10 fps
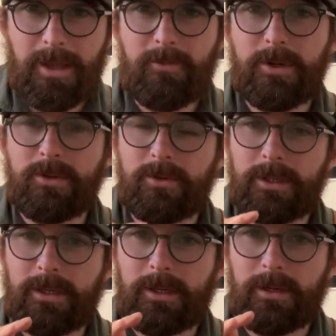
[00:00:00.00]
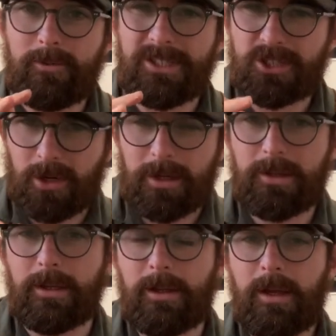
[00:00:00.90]
and we're
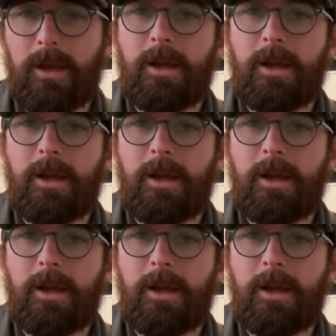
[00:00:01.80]
struggling.